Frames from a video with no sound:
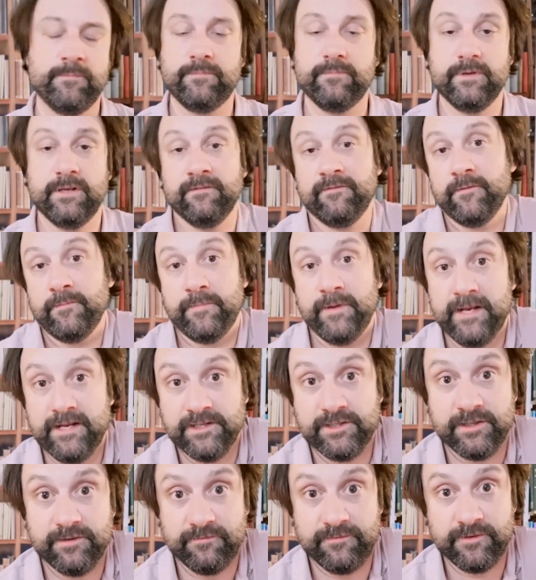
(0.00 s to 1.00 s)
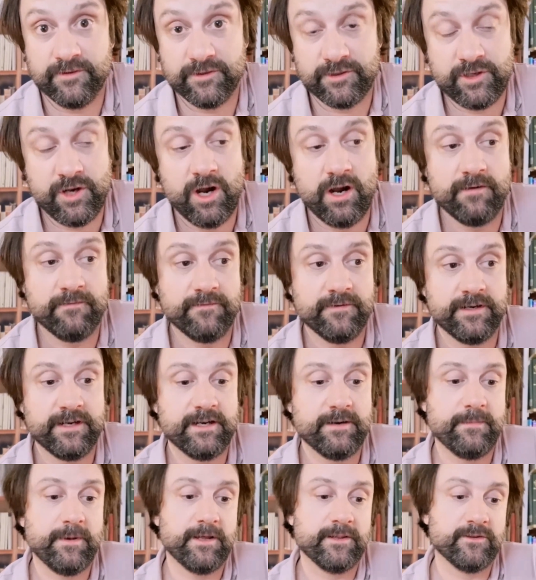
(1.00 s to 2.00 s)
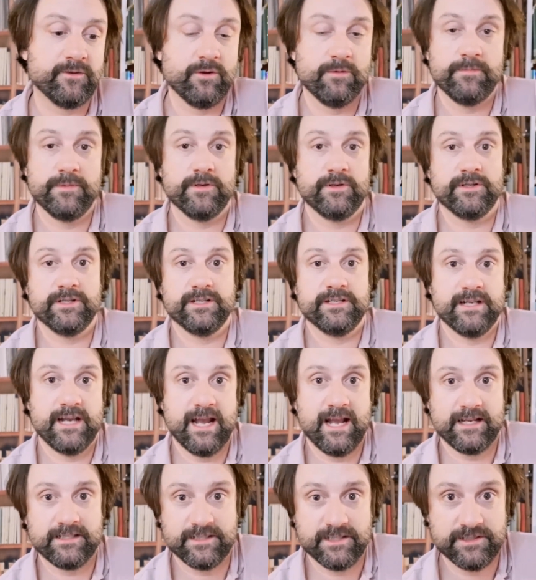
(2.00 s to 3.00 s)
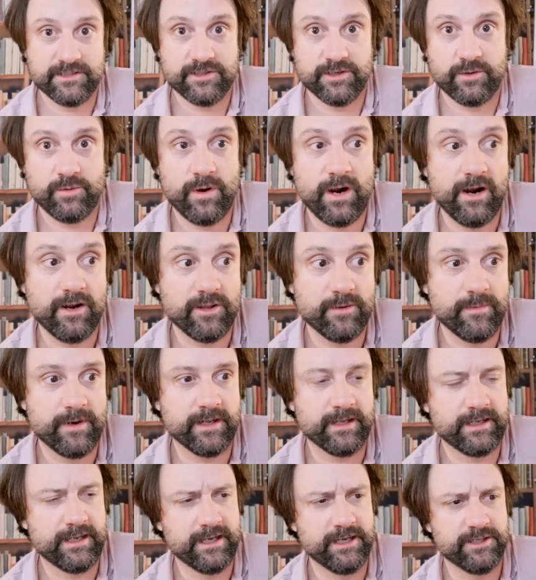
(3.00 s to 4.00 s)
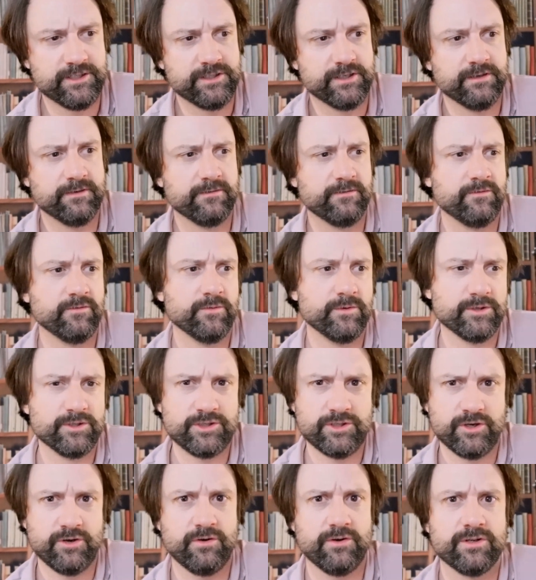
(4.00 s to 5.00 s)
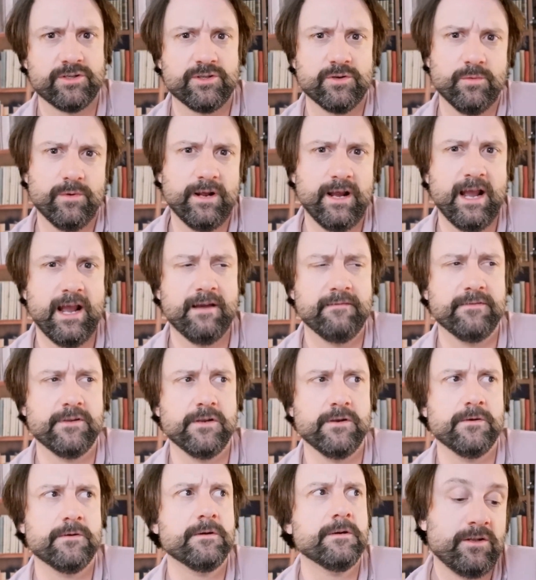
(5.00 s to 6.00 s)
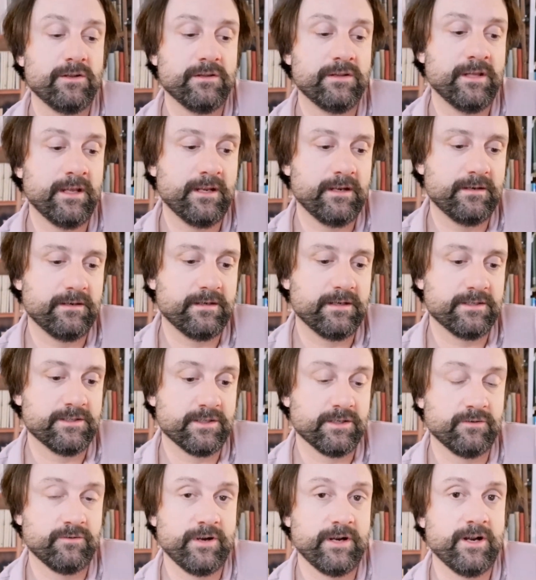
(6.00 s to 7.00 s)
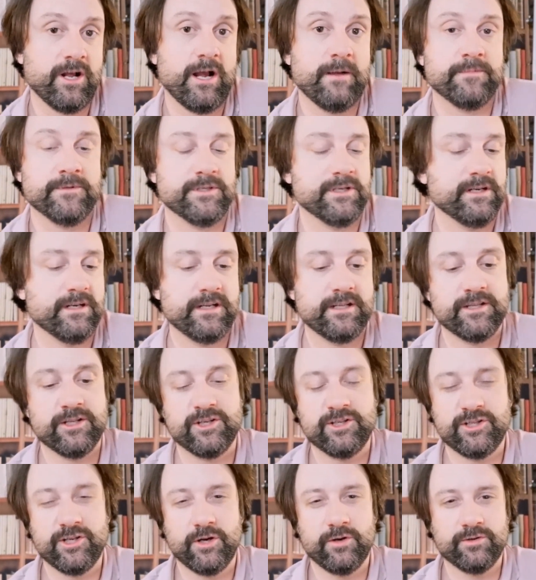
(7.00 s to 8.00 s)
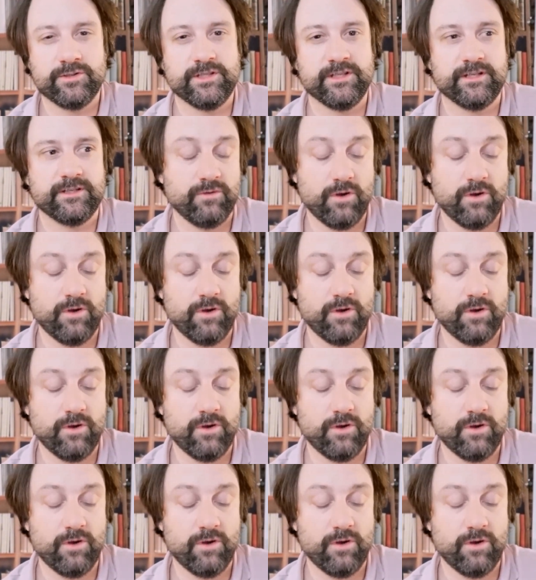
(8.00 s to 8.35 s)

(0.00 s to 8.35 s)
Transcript: if a patient feels confident about their ability to access and acquire the medication through insurance or what have you, then it's a great option. And the dosing is